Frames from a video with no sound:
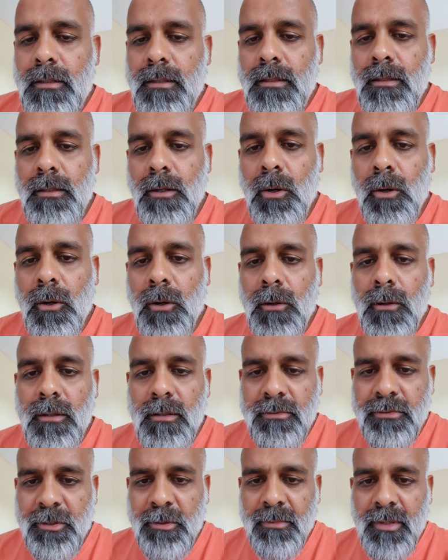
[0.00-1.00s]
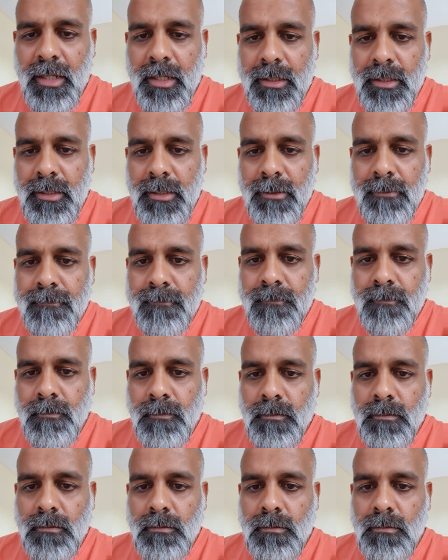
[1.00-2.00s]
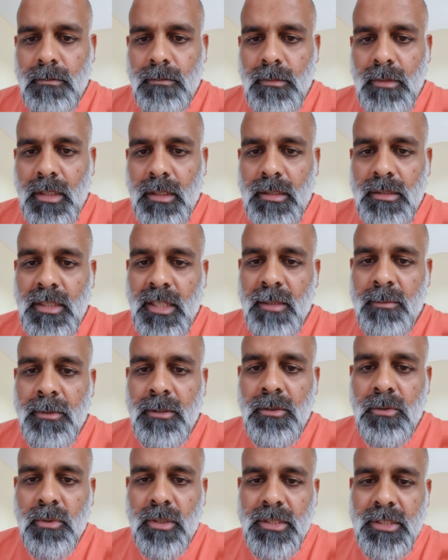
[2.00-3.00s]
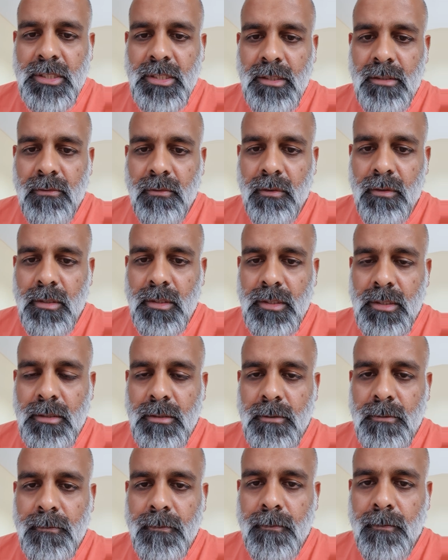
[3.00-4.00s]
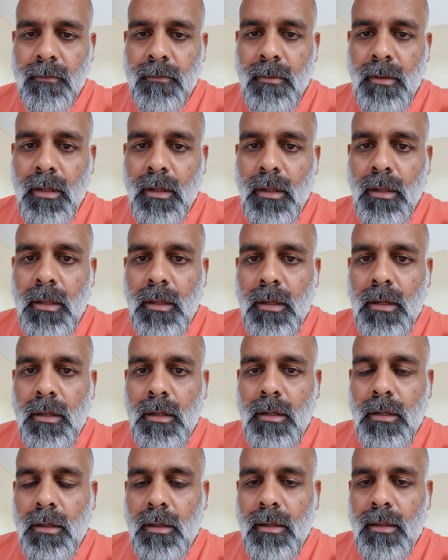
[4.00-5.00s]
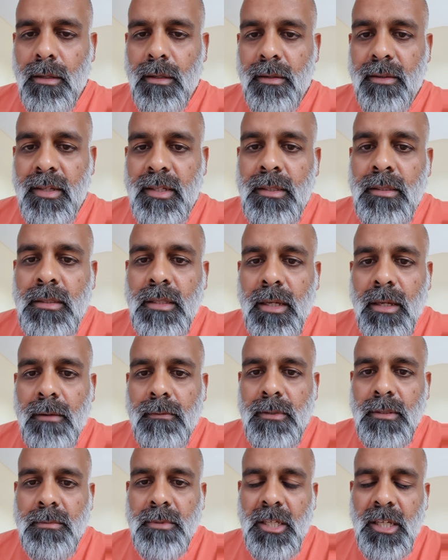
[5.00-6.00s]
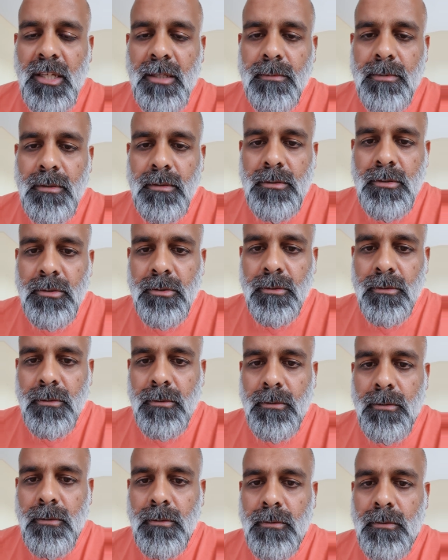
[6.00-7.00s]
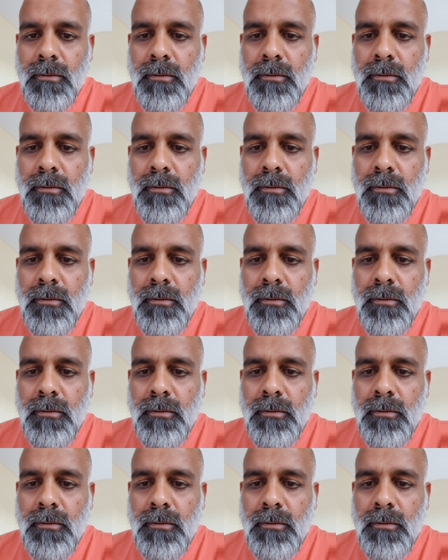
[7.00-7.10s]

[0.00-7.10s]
the whole of humanity is able to achieve this, then they will be able to